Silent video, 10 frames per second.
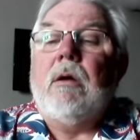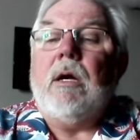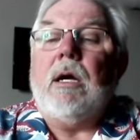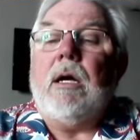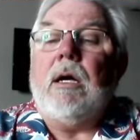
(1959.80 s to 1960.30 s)

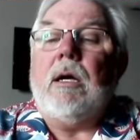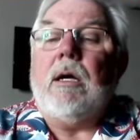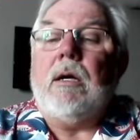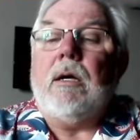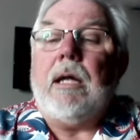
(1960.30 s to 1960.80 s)

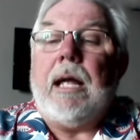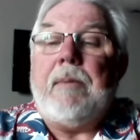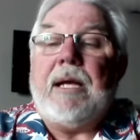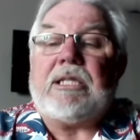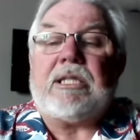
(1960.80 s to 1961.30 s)

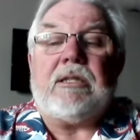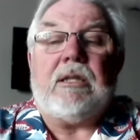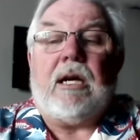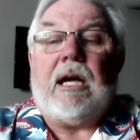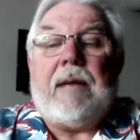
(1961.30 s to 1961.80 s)

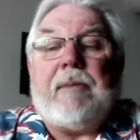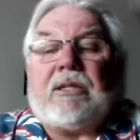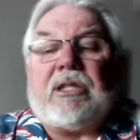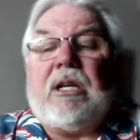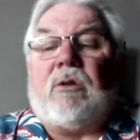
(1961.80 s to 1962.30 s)

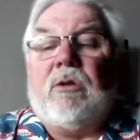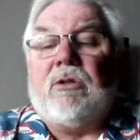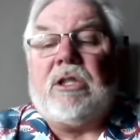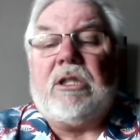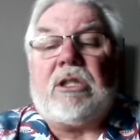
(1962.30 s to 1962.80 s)
MSC
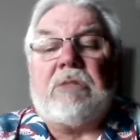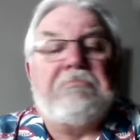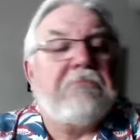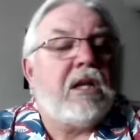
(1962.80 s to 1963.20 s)
Cruises.